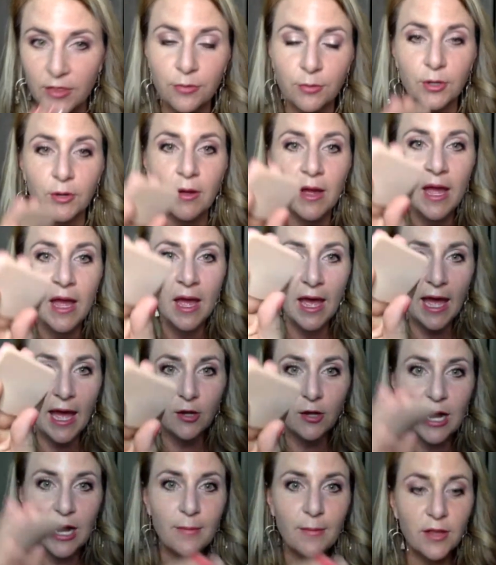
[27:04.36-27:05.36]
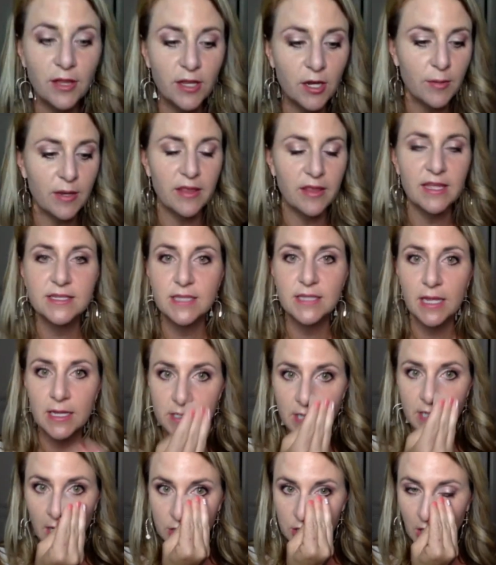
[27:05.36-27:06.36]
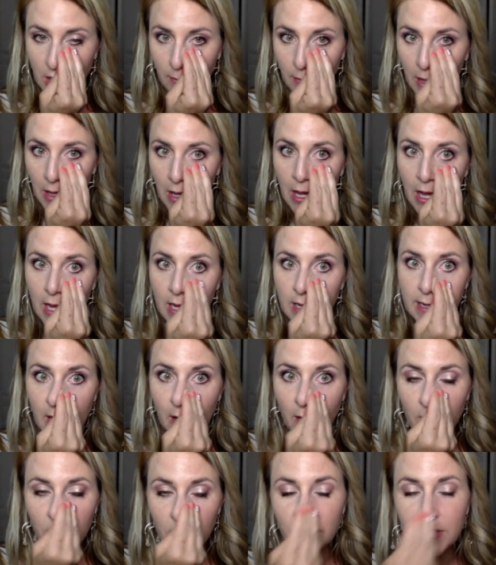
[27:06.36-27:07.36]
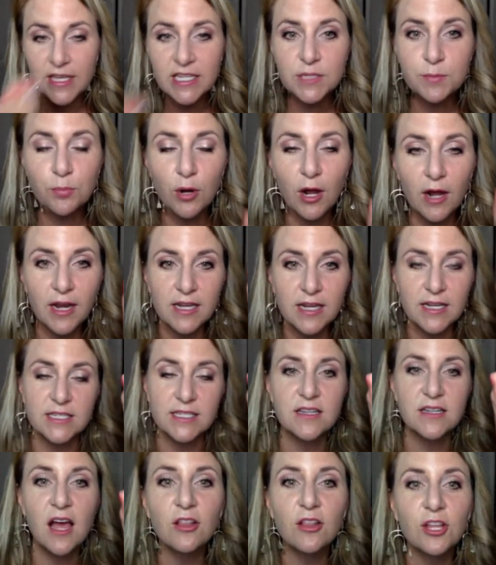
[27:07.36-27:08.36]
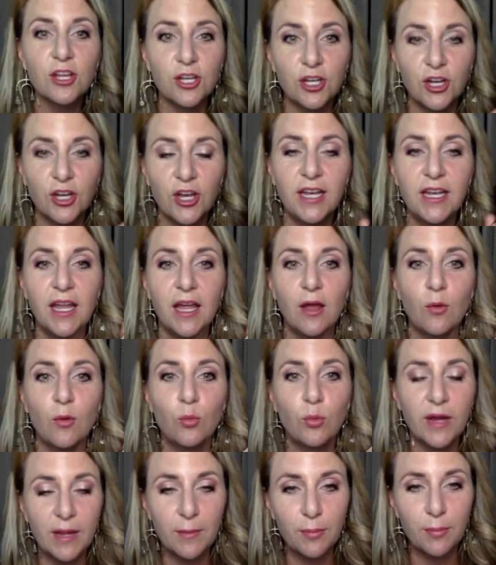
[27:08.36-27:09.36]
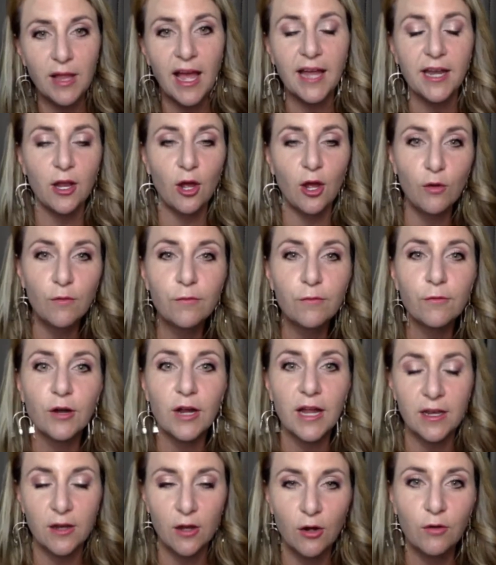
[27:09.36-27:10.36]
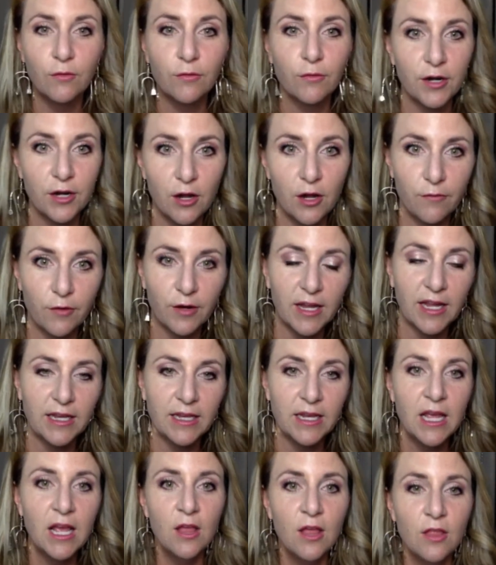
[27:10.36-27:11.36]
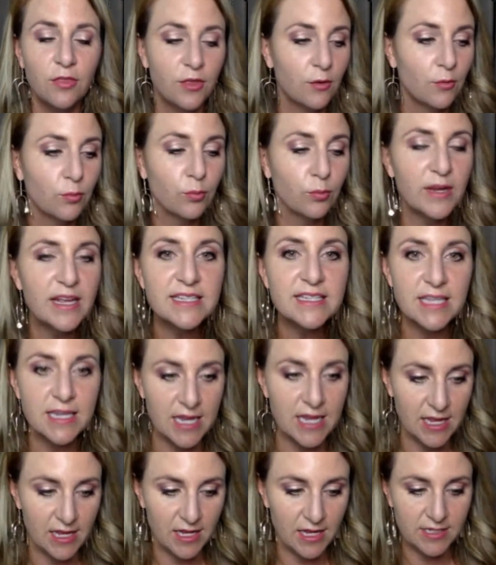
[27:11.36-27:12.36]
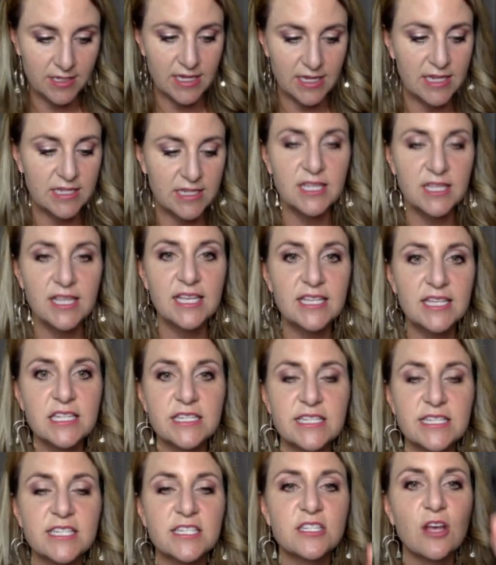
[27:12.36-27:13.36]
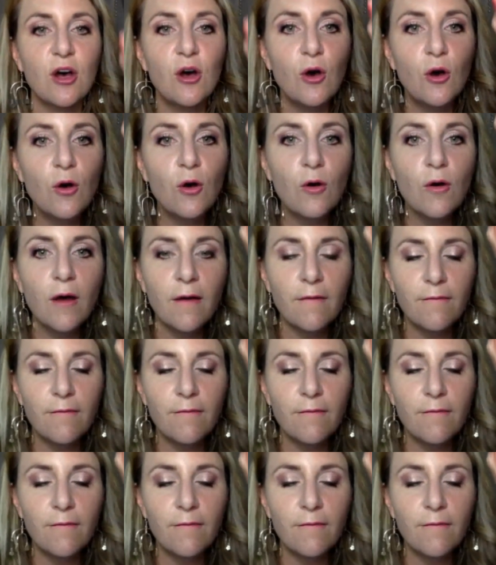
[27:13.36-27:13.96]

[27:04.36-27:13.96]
through, I'd grab a little bit of this and touch up. Now, this product does not look good reapplied over and over and over again. The reason is, is this is so